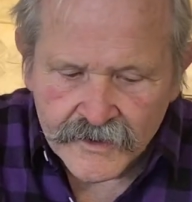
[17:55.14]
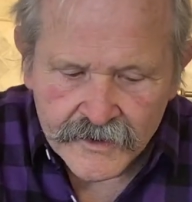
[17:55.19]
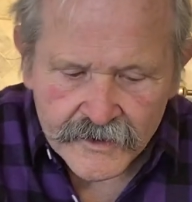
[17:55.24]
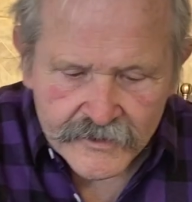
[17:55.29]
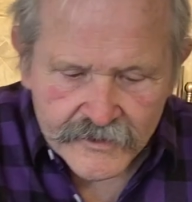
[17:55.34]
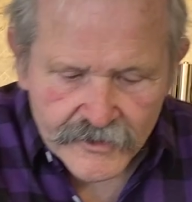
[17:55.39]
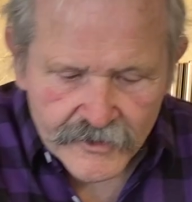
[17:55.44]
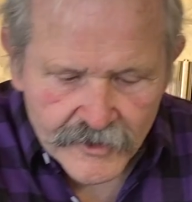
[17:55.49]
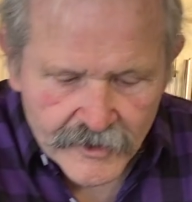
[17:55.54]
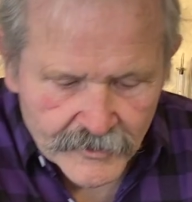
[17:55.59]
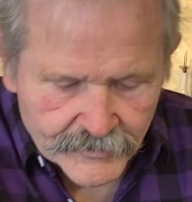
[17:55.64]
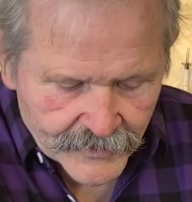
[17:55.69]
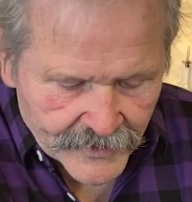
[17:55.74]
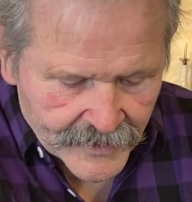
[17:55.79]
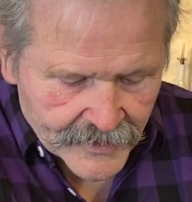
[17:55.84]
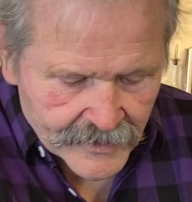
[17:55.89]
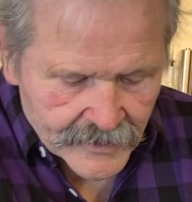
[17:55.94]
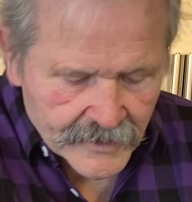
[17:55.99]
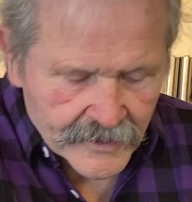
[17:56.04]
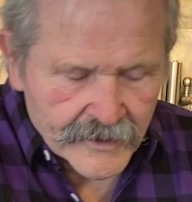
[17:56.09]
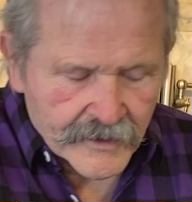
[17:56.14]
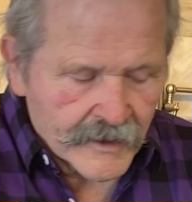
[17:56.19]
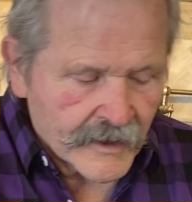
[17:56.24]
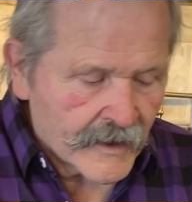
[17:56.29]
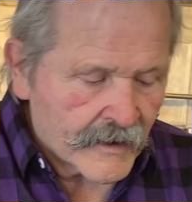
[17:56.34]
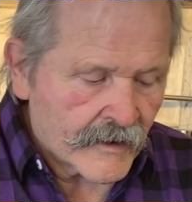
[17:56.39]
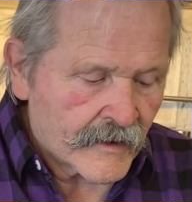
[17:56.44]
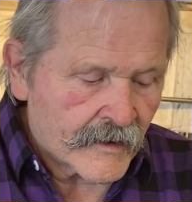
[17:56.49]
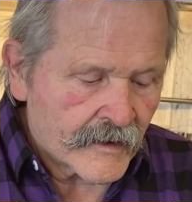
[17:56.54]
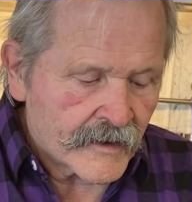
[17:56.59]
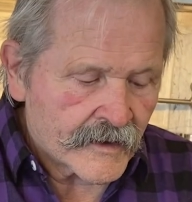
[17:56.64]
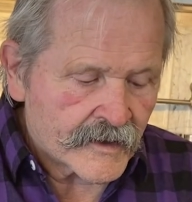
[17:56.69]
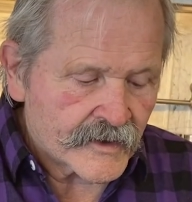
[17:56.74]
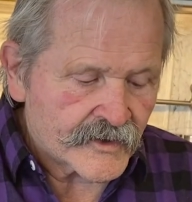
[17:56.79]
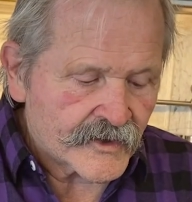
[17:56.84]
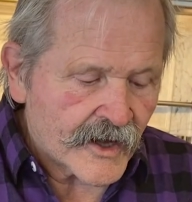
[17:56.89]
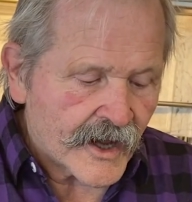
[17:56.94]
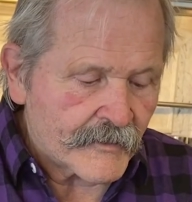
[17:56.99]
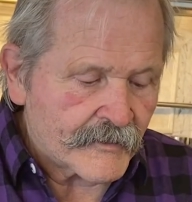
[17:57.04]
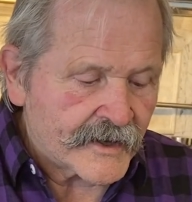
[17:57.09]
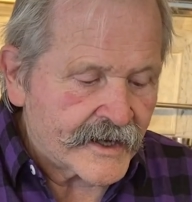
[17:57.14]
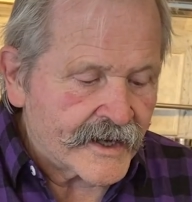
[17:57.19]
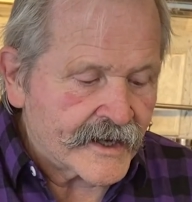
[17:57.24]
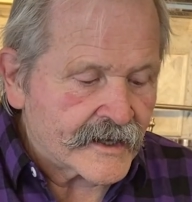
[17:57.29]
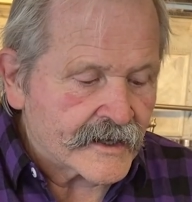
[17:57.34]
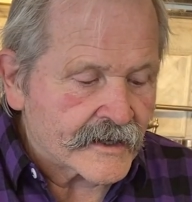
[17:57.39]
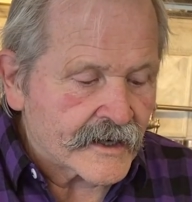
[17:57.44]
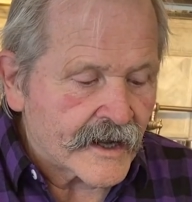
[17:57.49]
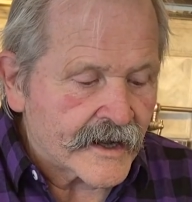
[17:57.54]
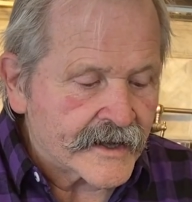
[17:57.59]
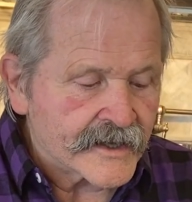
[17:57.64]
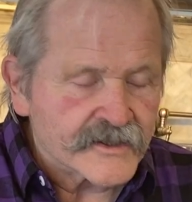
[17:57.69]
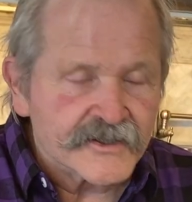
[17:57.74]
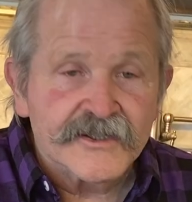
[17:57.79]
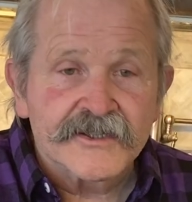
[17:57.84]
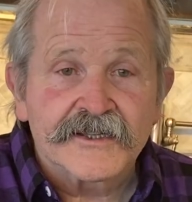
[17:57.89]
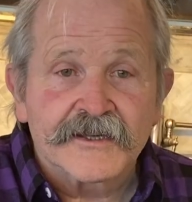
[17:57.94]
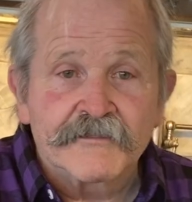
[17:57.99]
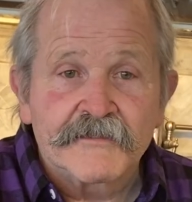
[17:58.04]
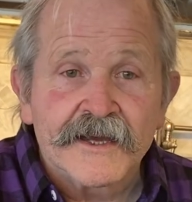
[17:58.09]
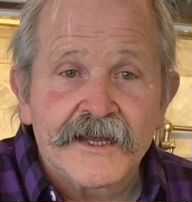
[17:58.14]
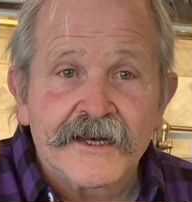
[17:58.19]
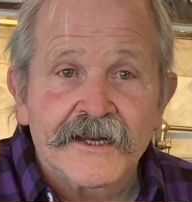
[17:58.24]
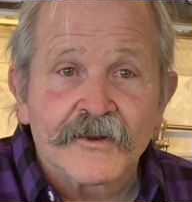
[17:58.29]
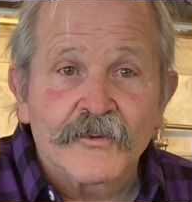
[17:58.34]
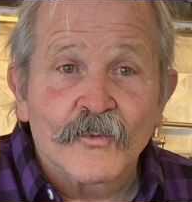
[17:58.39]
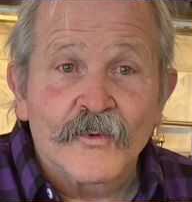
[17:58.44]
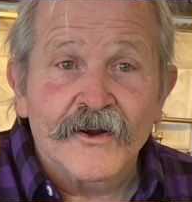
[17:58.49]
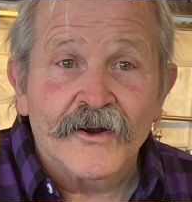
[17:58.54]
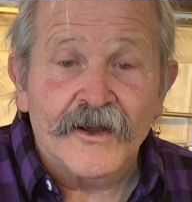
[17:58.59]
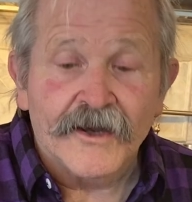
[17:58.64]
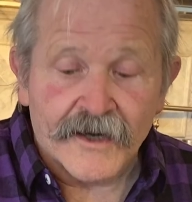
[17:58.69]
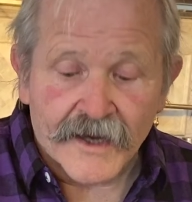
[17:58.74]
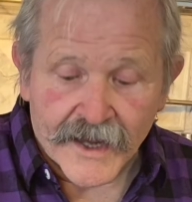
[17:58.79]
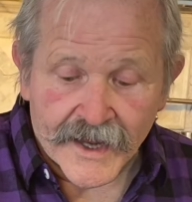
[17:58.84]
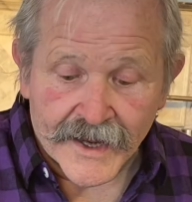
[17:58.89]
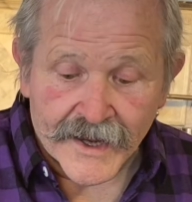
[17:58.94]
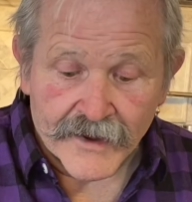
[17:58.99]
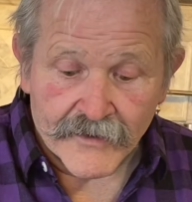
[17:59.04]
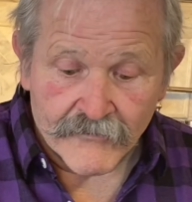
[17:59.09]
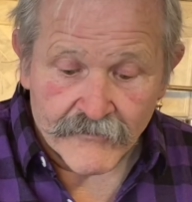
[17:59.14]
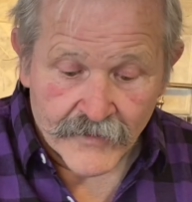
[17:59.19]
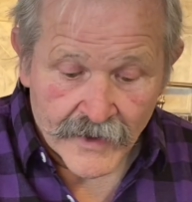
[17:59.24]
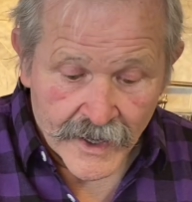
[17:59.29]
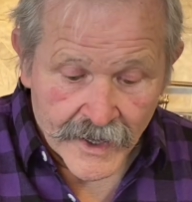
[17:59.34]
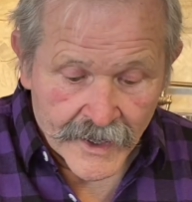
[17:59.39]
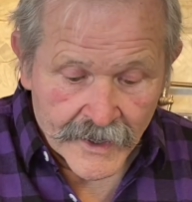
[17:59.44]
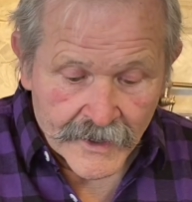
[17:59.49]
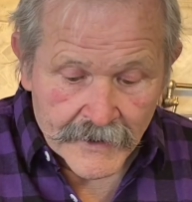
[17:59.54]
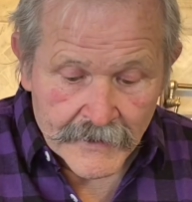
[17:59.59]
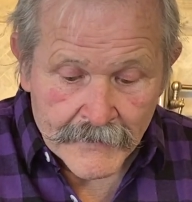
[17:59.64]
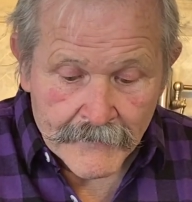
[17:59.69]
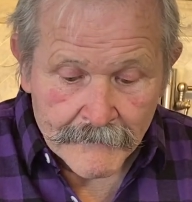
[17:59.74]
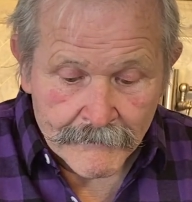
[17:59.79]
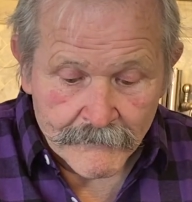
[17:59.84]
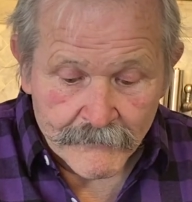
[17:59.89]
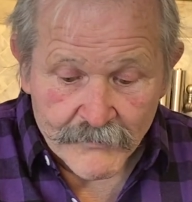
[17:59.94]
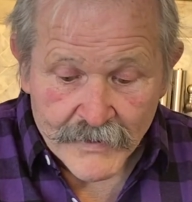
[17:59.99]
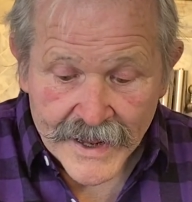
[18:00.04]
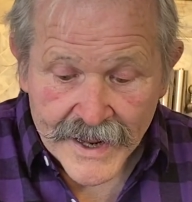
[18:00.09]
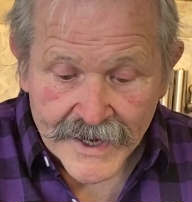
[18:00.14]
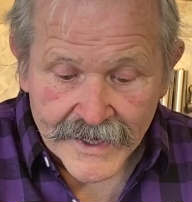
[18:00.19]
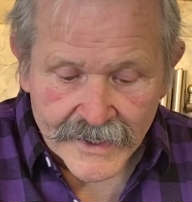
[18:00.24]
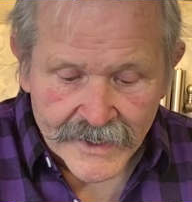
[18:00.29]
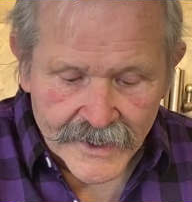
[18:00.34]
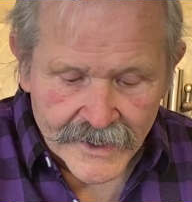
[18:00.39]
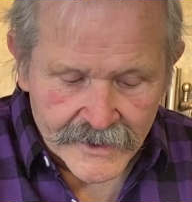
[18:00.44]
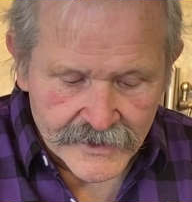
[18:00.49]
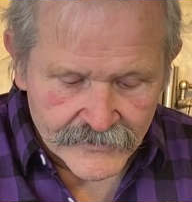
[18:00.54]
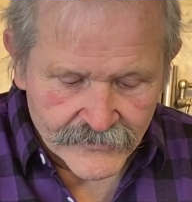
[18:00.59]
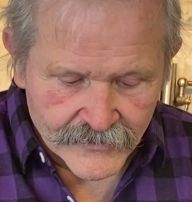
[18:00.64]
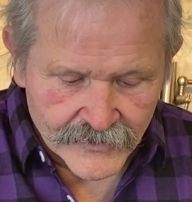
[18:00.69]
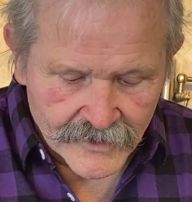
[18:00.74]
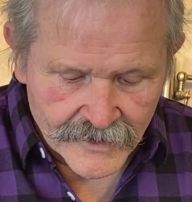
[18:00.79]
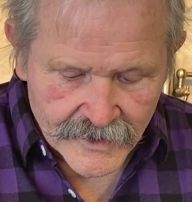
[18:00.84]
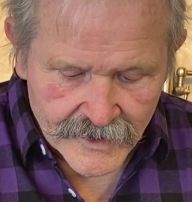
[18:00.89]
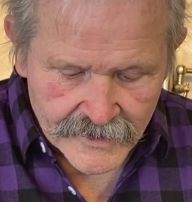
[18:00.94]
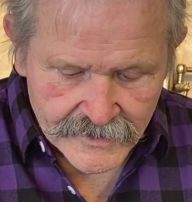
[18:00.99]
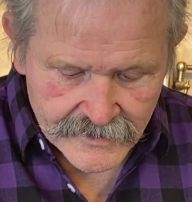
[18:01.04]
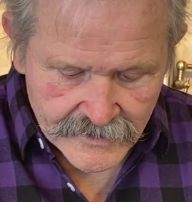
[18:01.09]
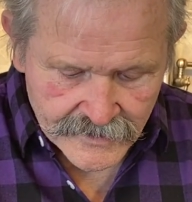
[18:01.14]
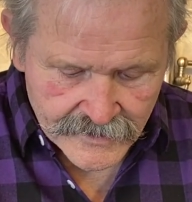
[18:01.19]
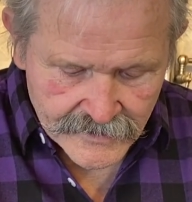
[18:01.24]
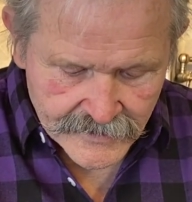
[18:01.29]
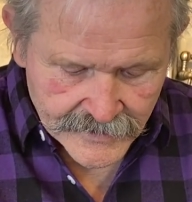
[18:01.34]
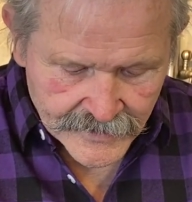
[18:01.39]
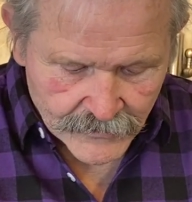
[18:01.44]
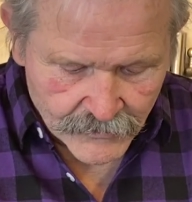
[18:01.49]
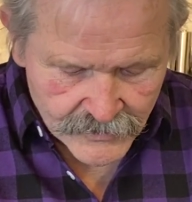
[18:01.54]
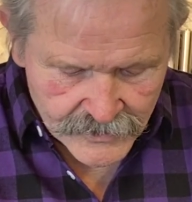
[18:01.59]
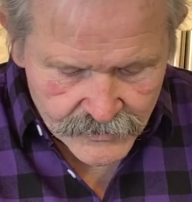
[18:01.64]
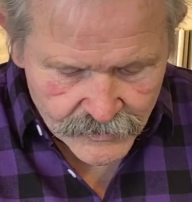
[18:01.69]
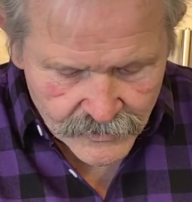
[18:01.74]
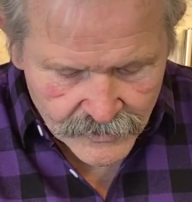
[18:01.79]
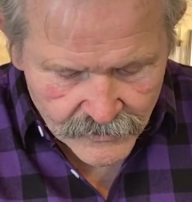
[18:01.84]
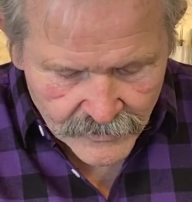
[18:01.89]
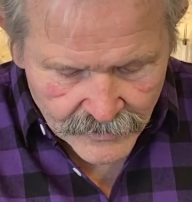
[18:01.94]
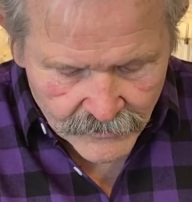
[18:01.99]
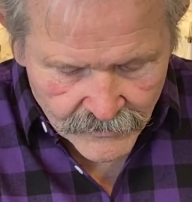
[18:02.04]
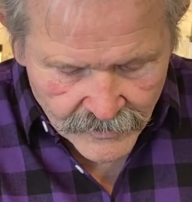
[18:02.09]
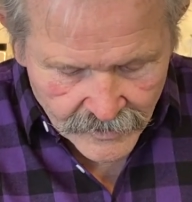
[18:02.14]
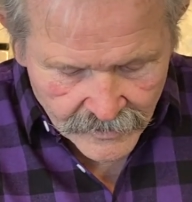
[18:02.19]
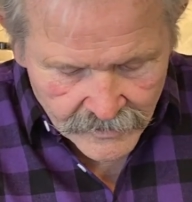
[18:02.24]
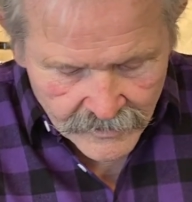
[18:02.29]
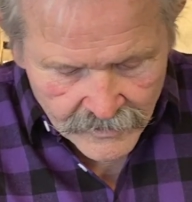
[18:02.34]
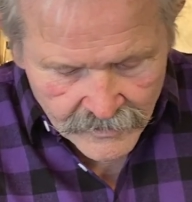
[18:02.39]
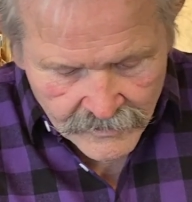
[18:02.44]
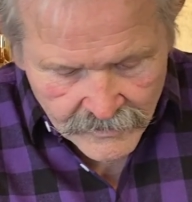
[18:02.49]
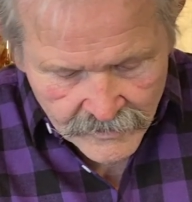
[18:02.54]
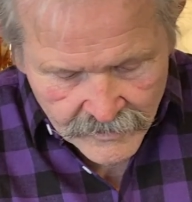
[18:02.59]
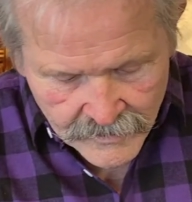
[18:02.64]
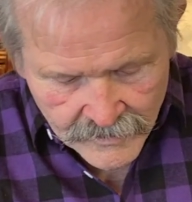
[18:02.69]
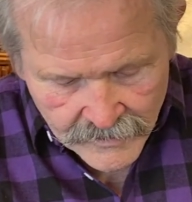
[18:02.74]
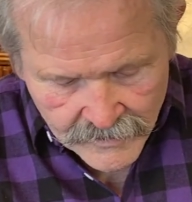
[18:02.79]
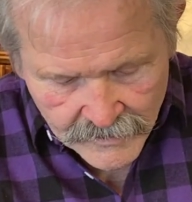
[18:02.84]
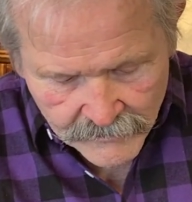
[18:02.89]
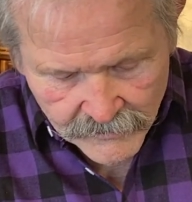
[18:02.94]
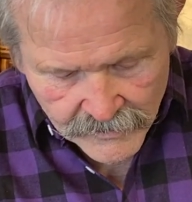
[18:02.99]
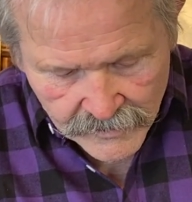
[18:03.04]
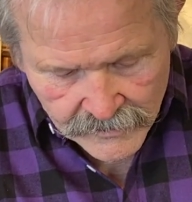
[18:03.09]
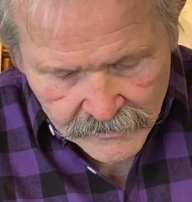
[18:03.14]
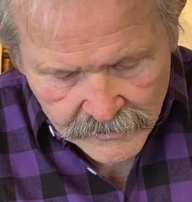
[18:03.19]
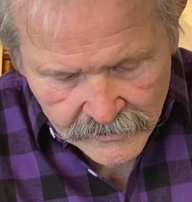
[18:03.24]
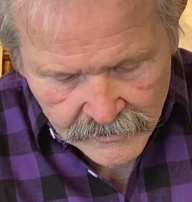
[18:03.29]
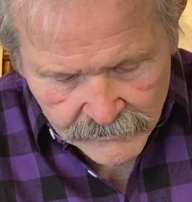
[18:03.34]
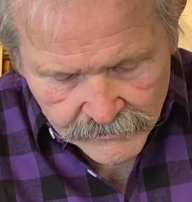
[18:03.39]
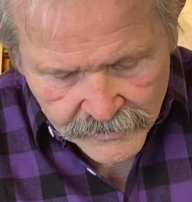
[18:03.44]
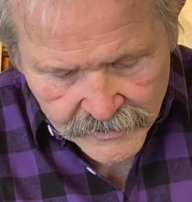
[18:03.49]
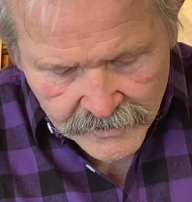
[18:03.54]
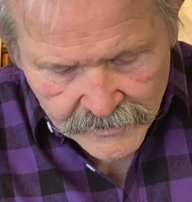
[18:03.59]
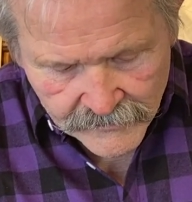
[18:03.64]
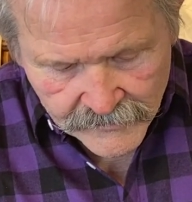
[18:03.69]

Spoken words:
syrup, and Dominique and I, in just a minute, we're gonna have pancakes for lunch. Let's see, which one do I want? How about a little bit